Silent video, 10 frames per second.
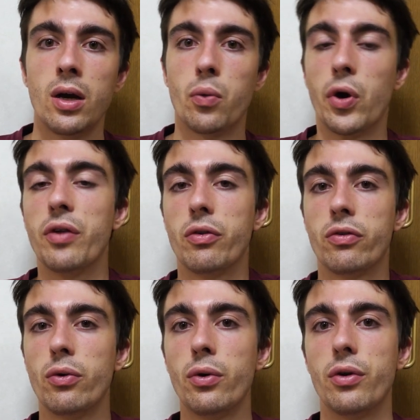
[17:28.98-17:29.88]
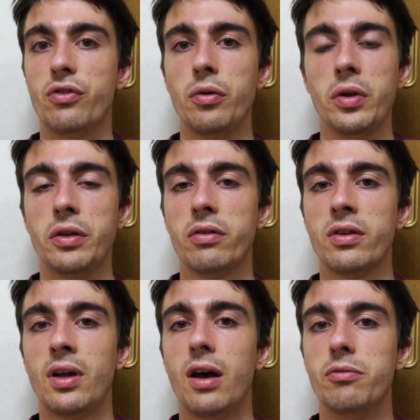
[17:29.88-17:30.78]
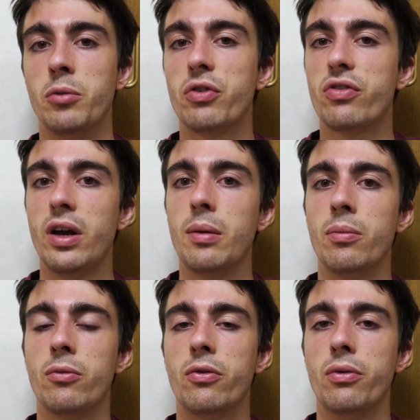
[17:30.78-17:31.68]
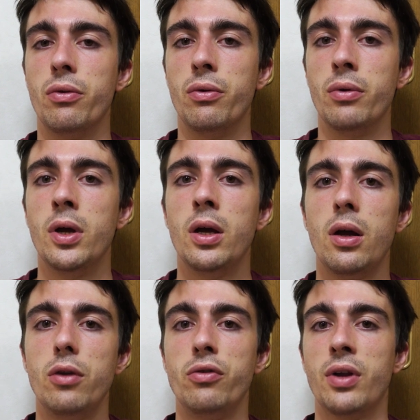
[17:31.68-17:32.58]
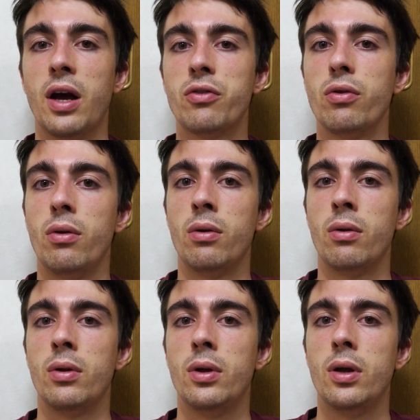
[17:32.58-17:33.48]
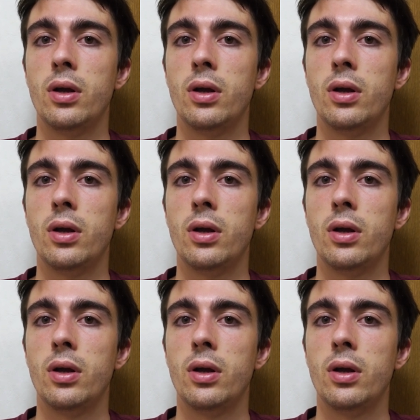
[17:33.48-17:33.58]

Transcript: Whereas a store generally doesn't have much time to do an actual